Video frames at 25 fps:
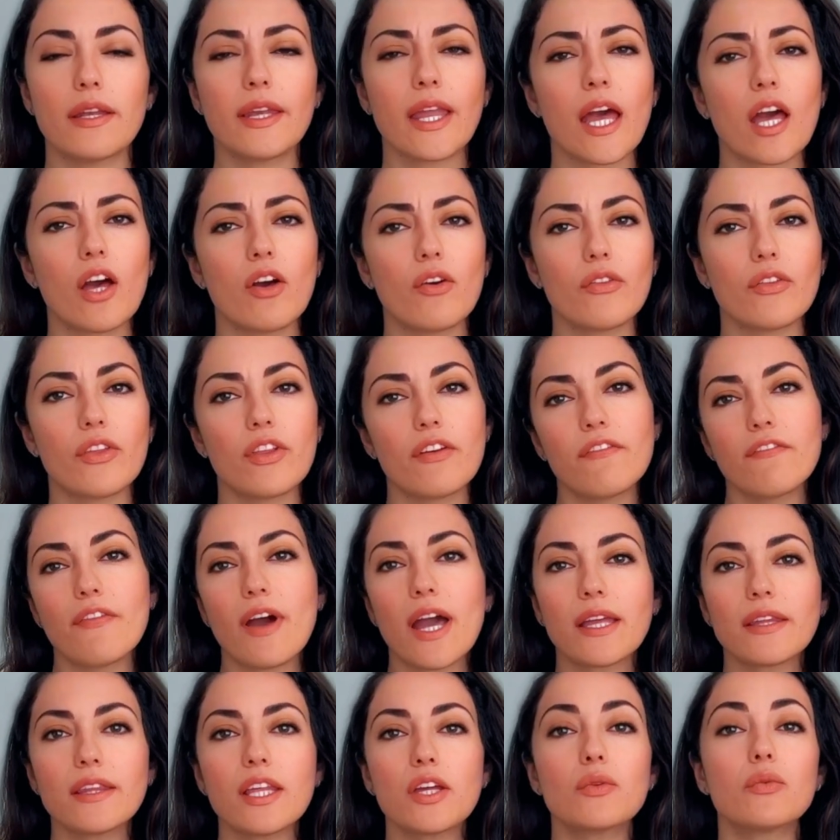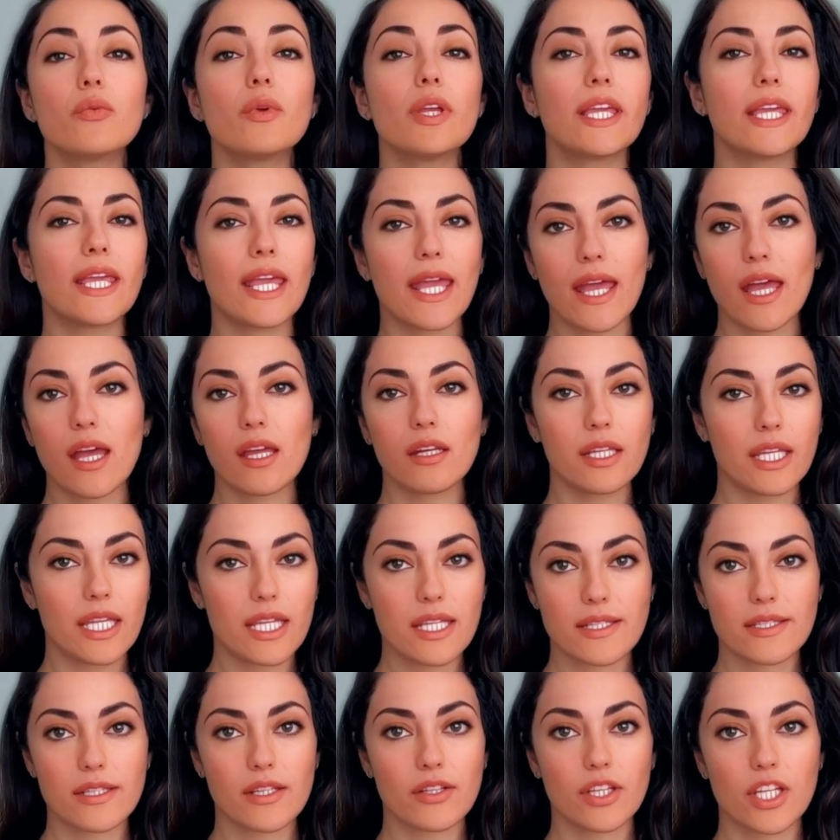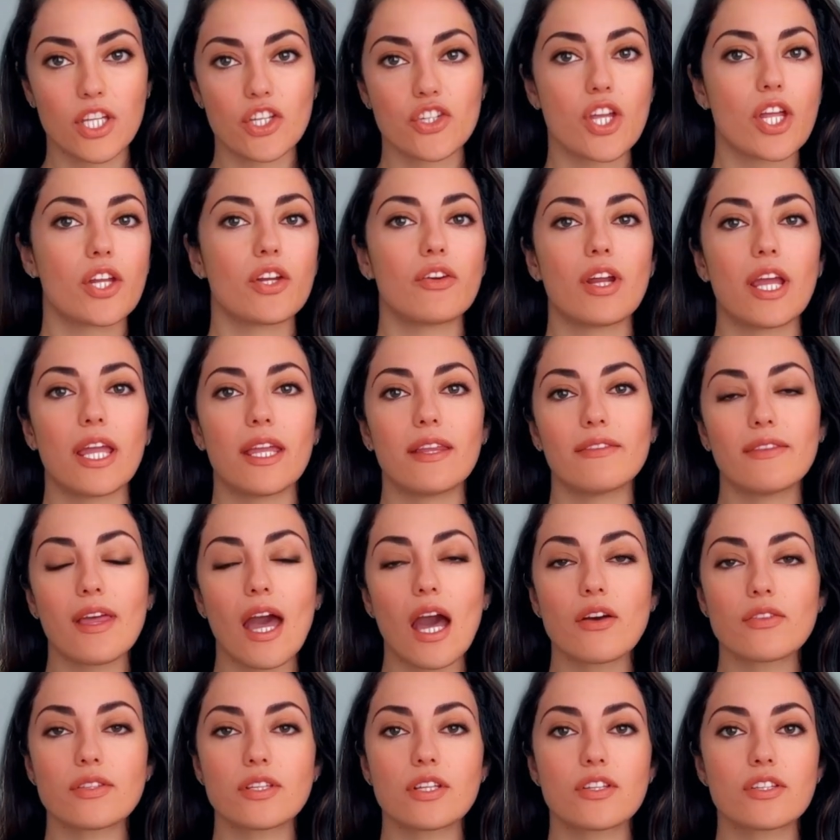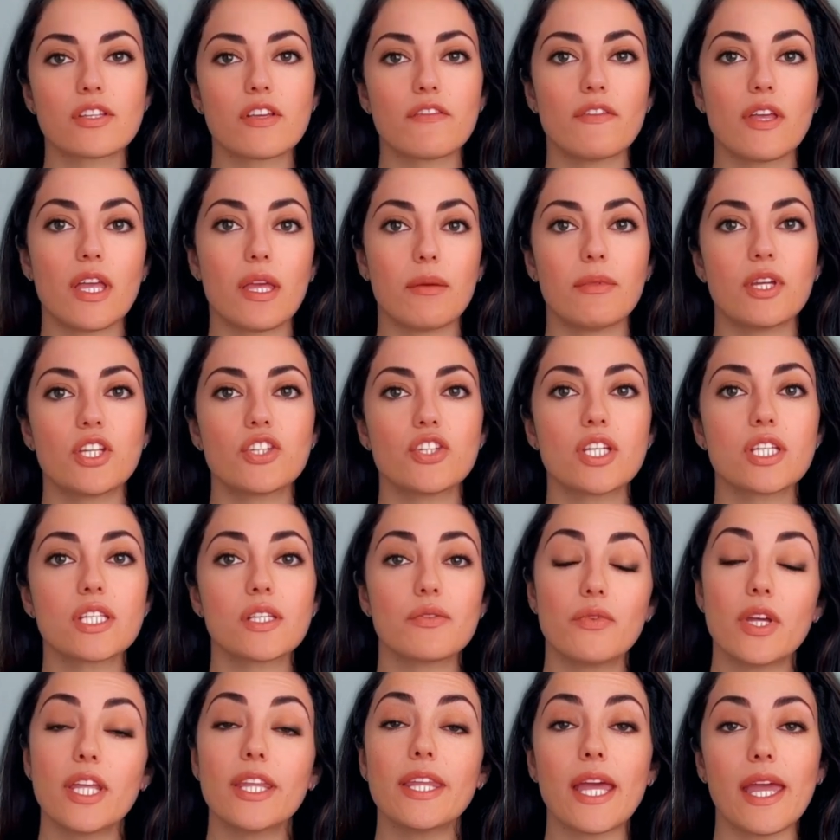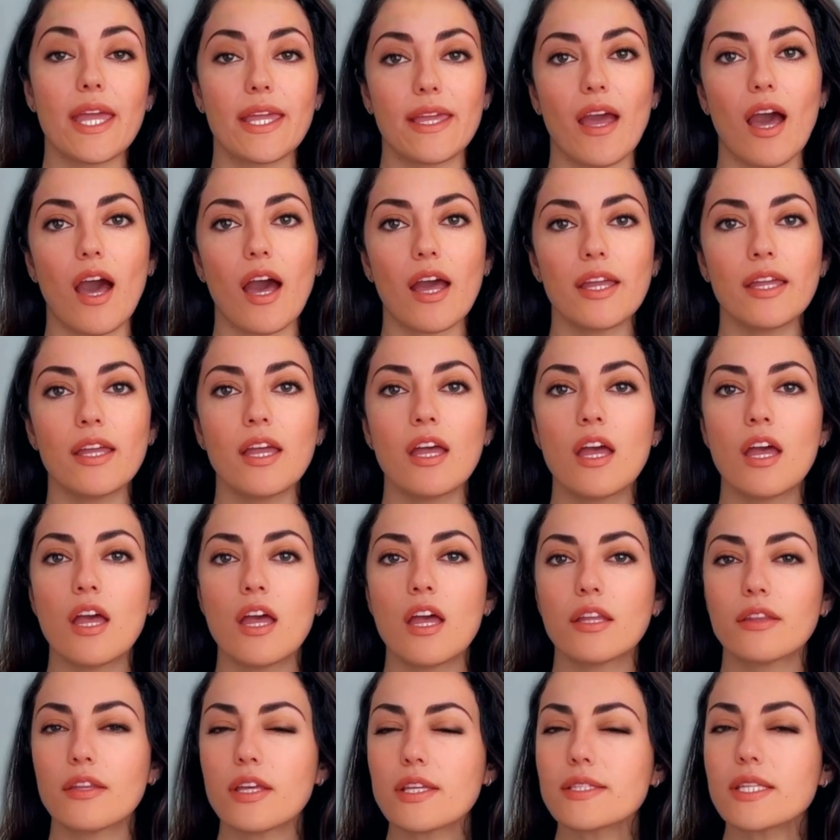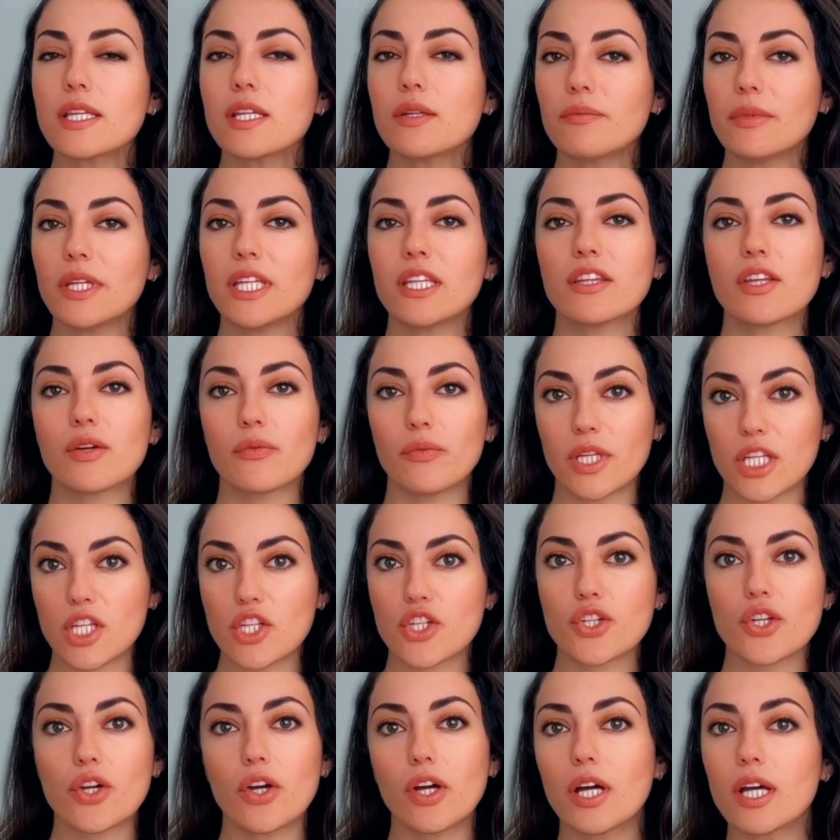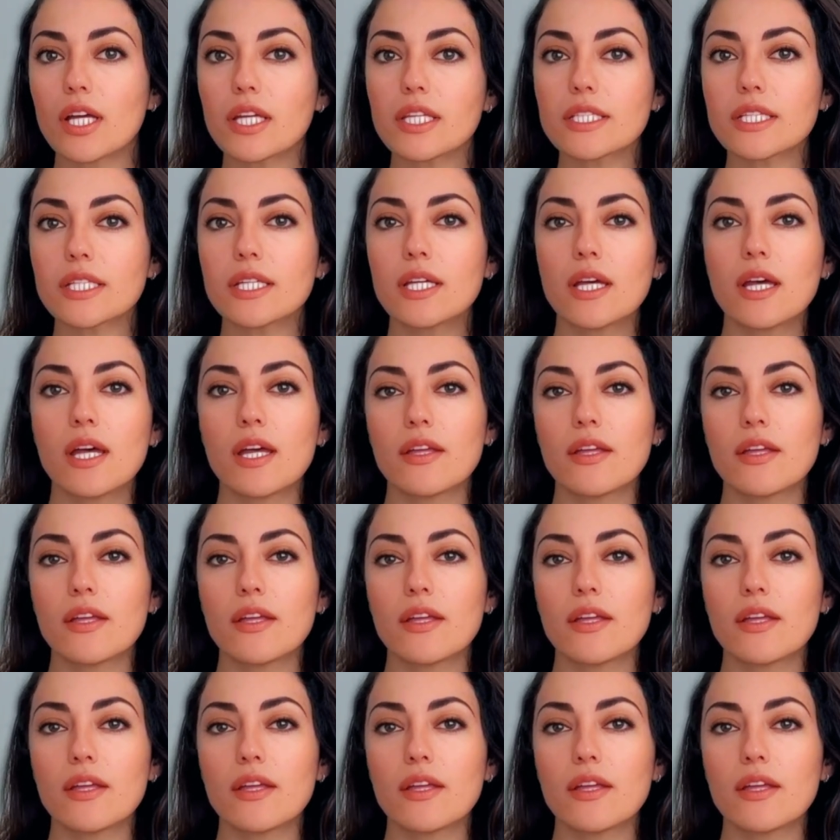Now, the fact that we can easily generate thousands of images with AI doesn't mean that we should.